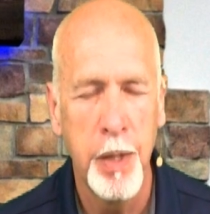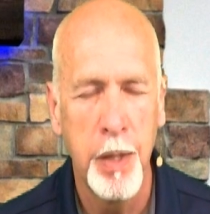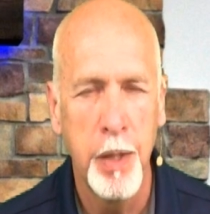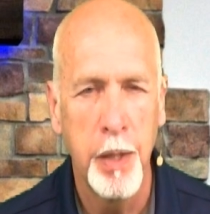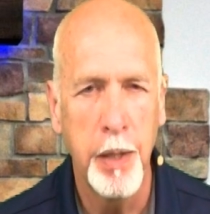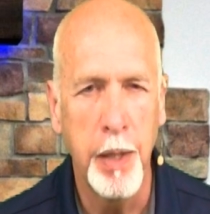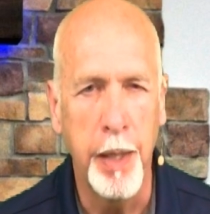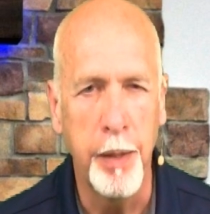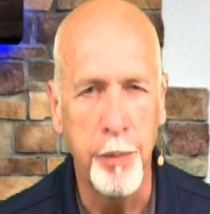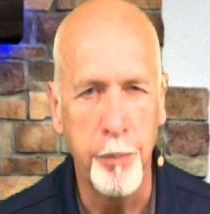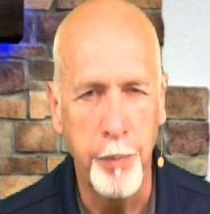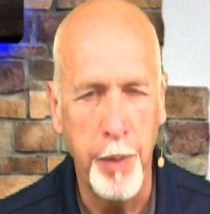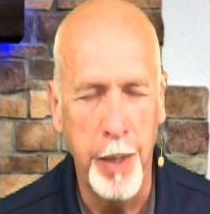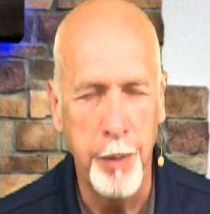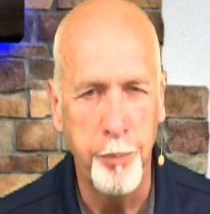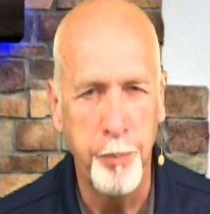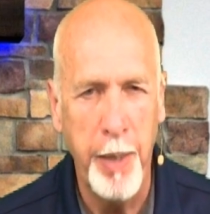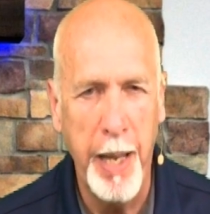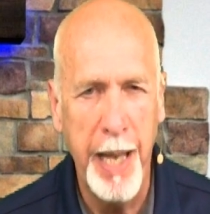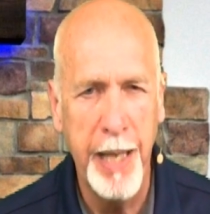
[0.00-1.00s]
and,
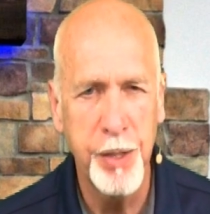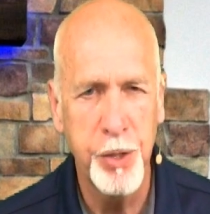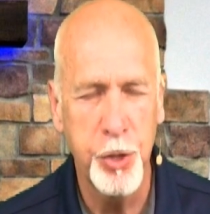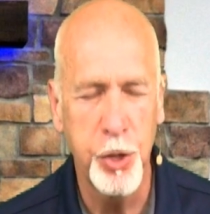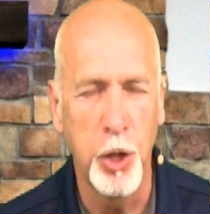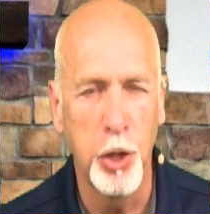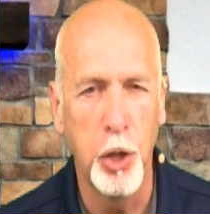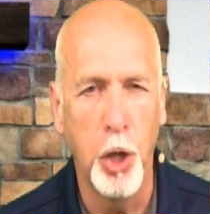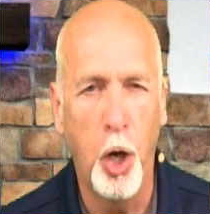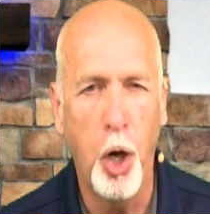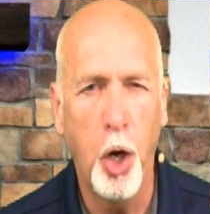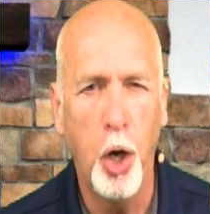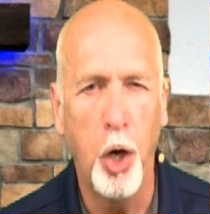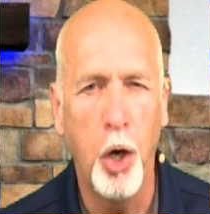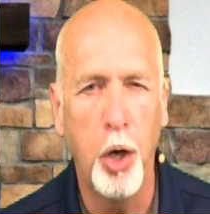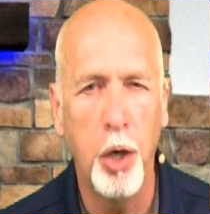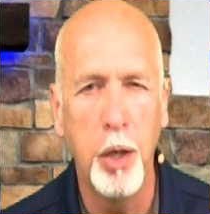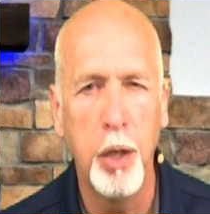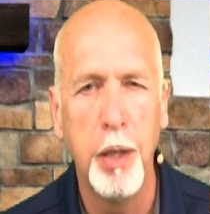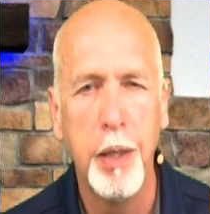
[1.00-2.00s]
and passed a
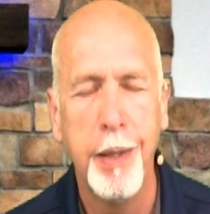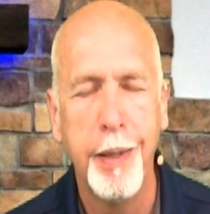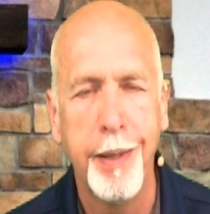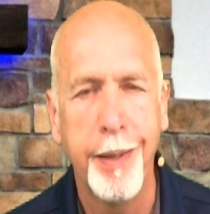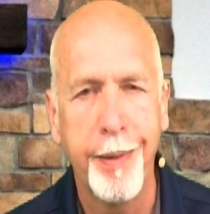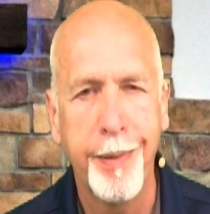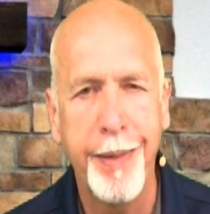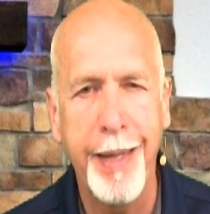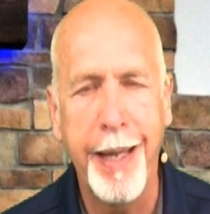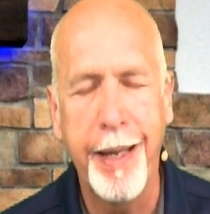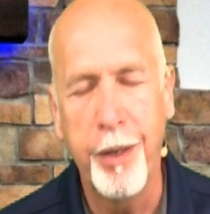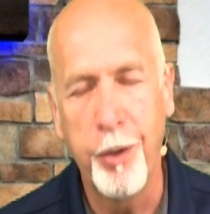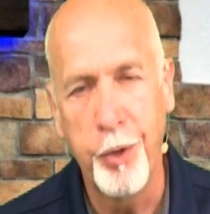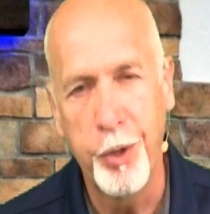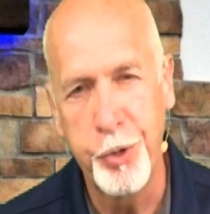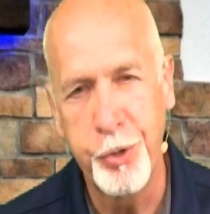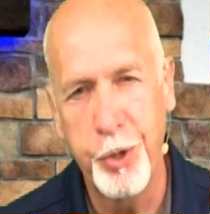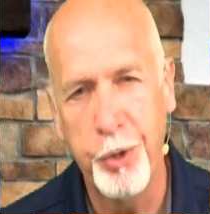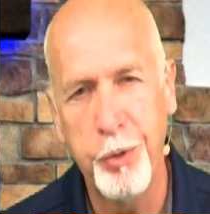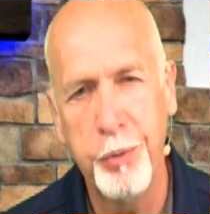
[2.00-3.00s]
law that on a
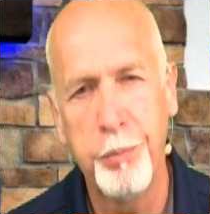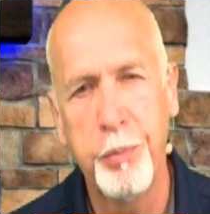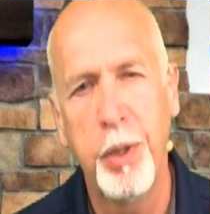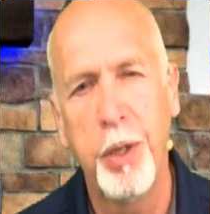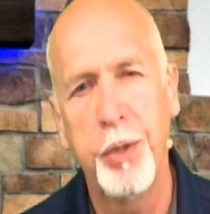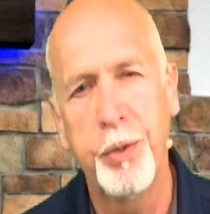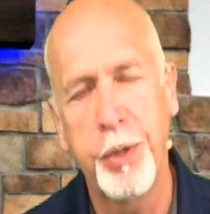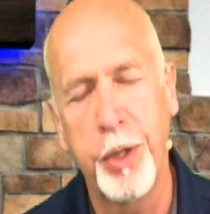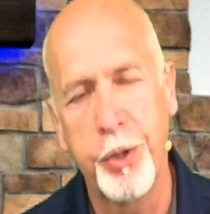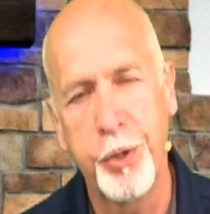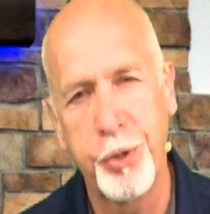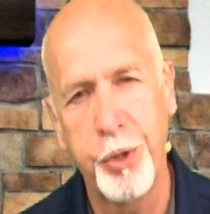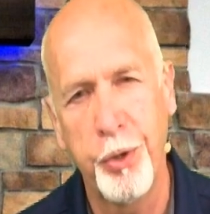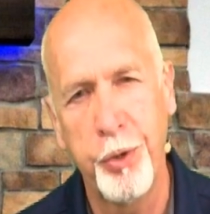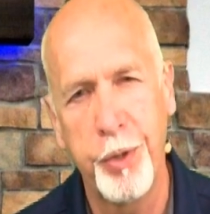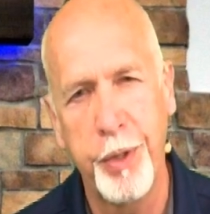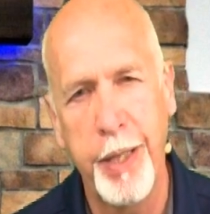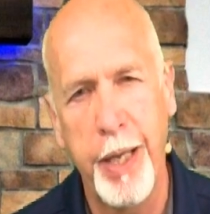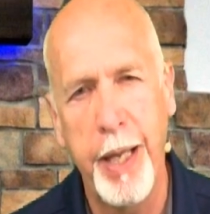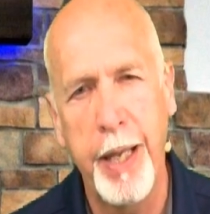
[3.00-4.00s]
certain month, at a
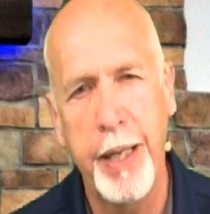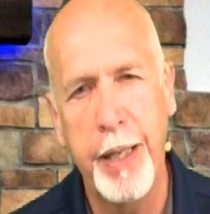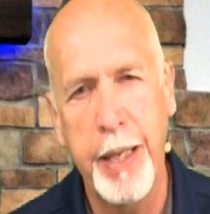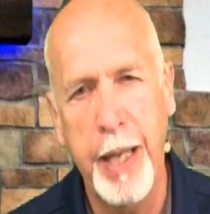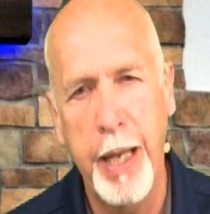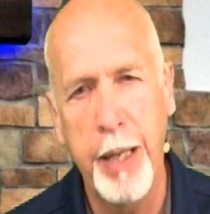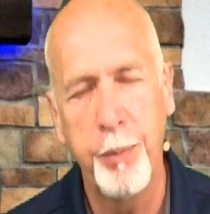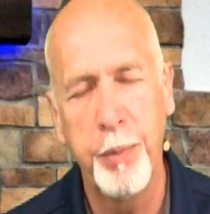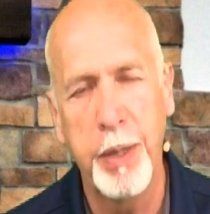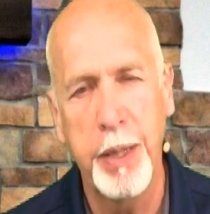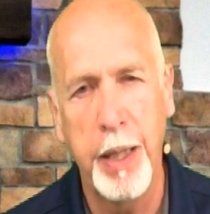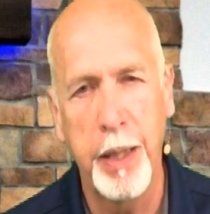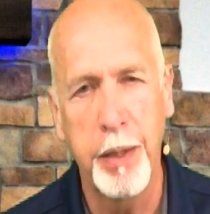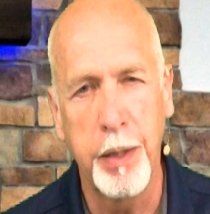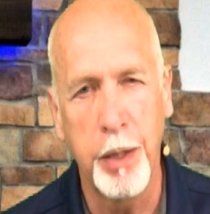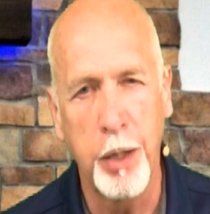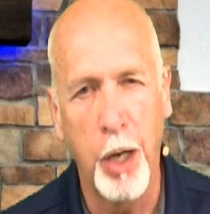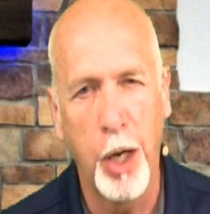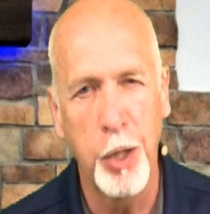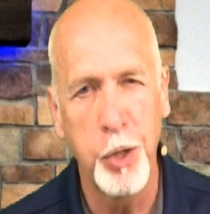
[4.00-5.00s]
certain day, Haman and the
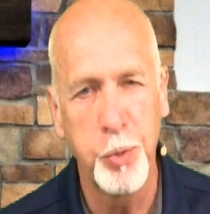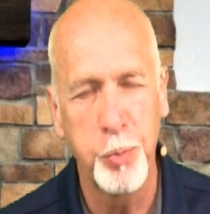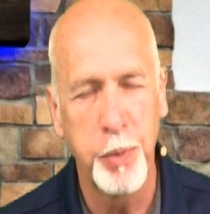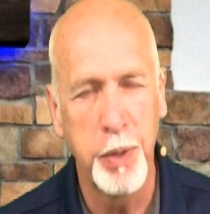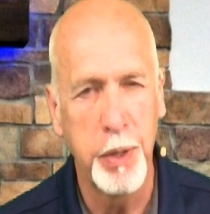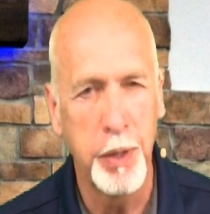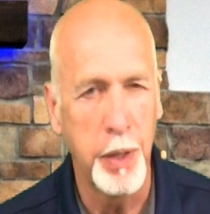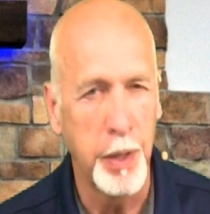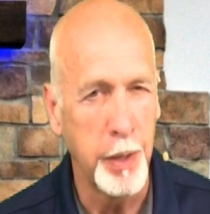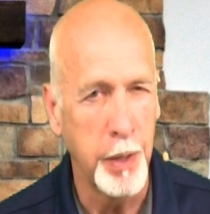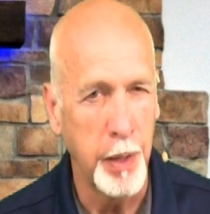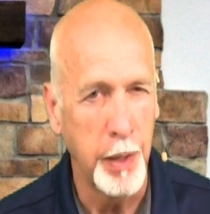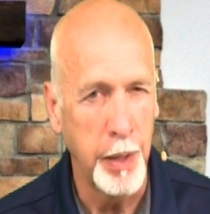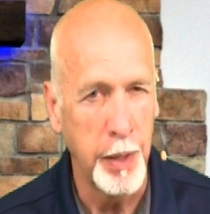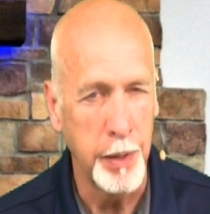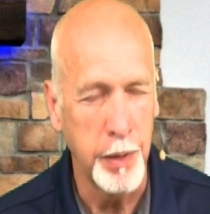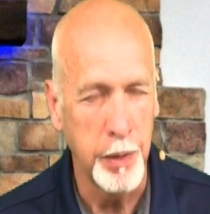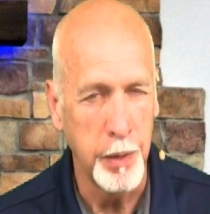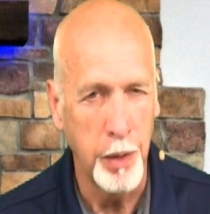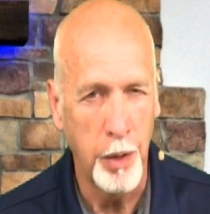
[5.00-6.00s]
guardsmen and the,
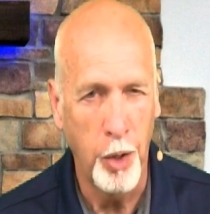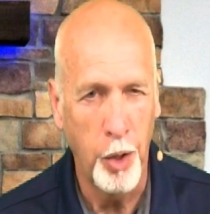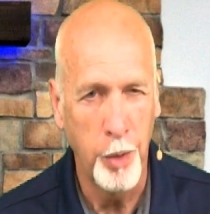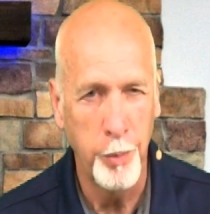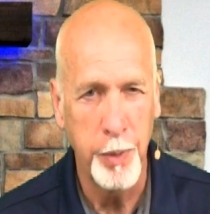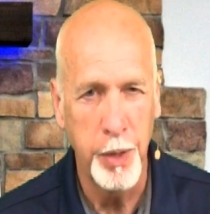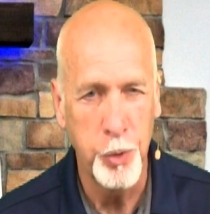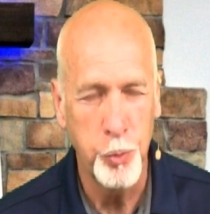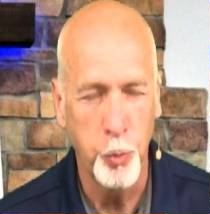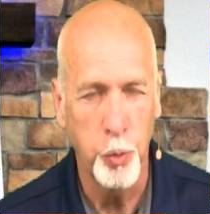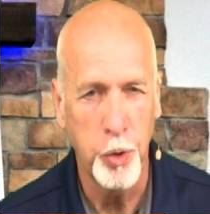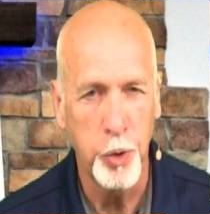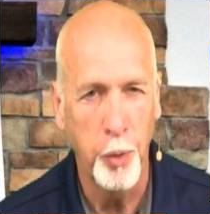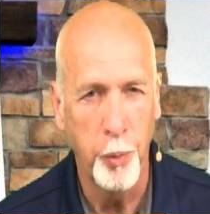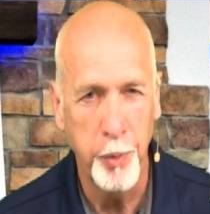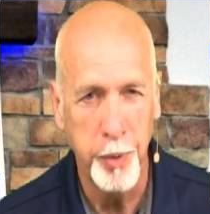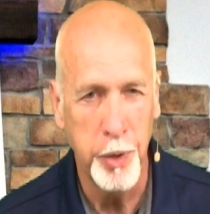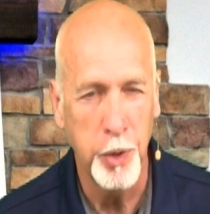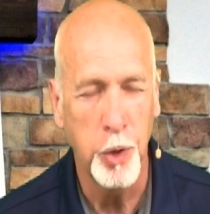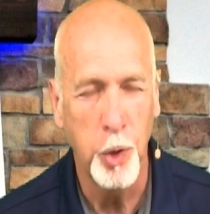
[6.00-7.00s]
and the armies were
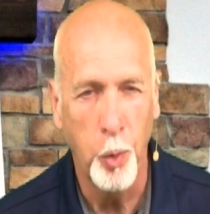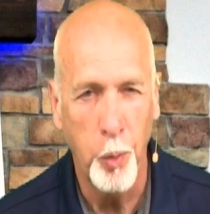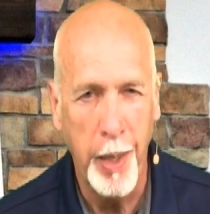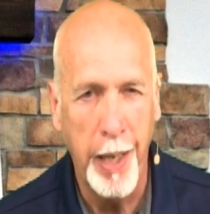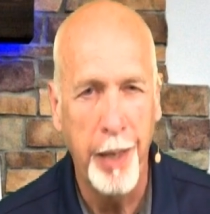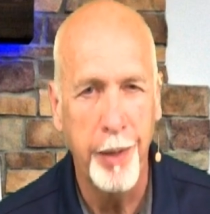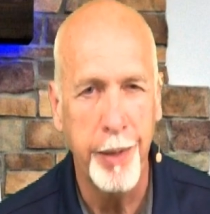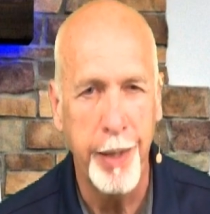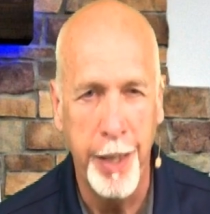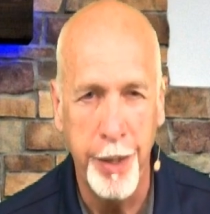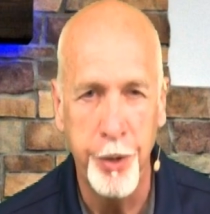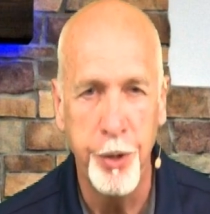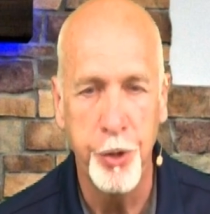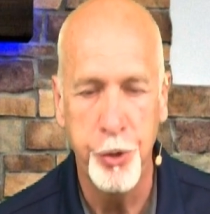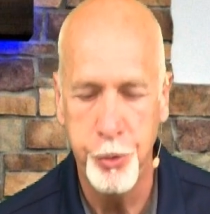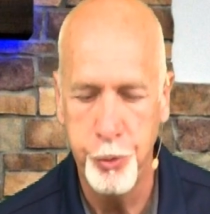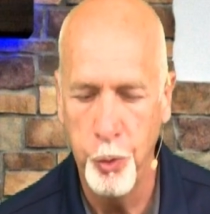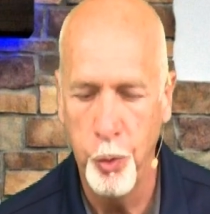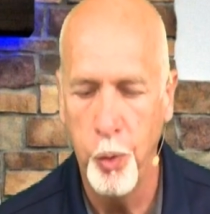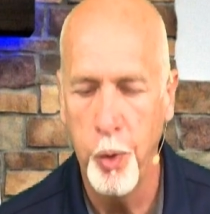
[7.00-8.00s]
going to go out and
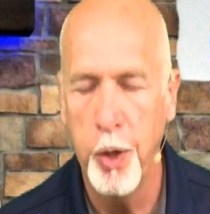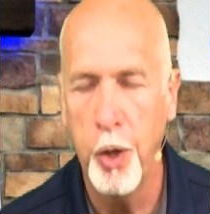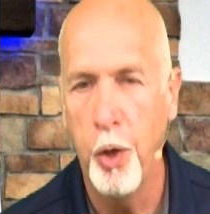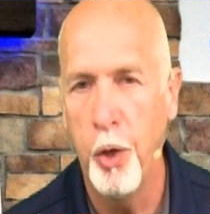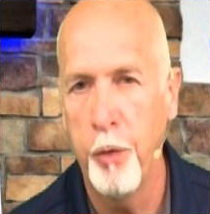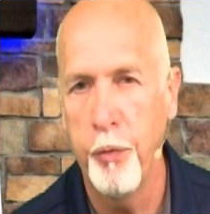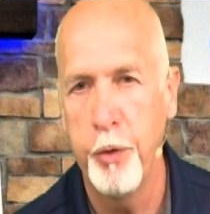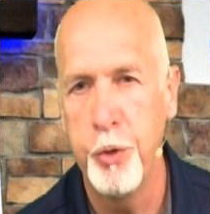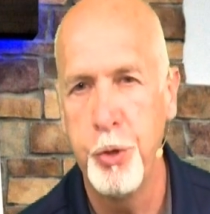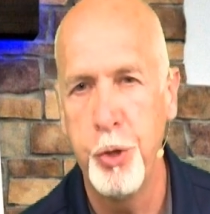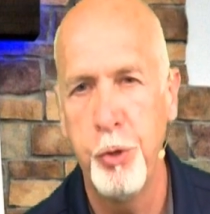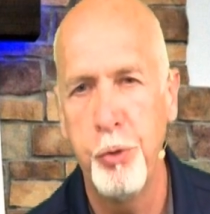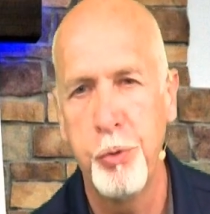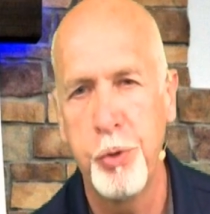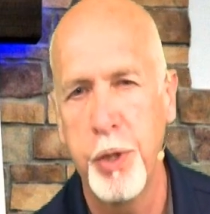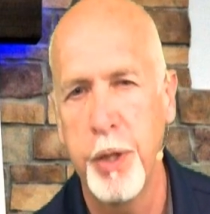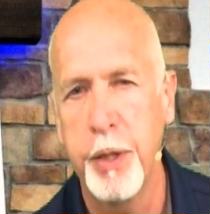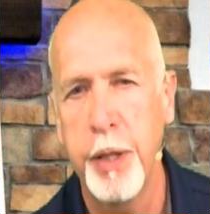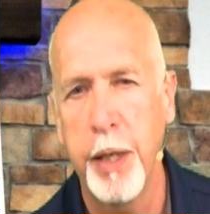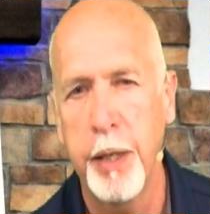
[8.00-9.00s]
destroy all the Jews
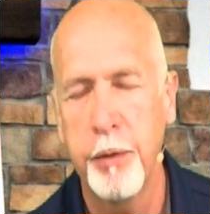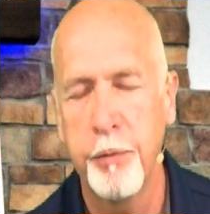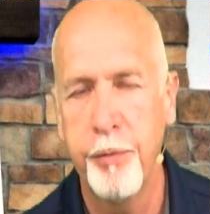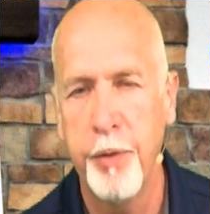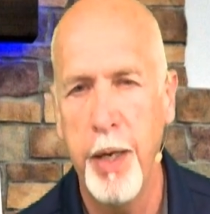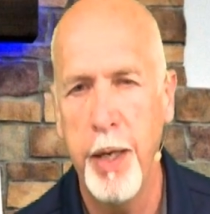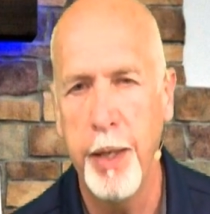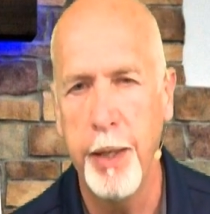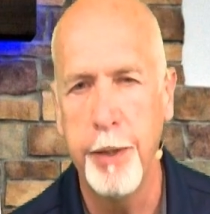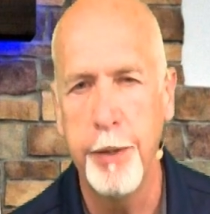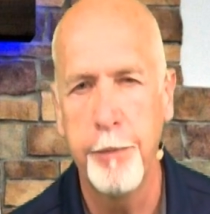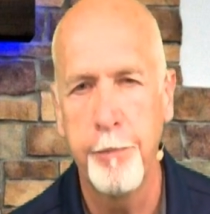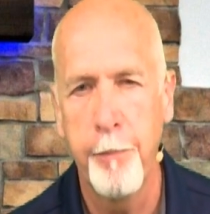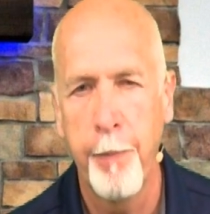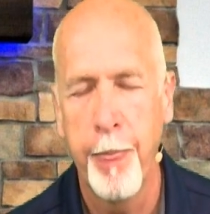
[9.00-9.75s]
that they could find.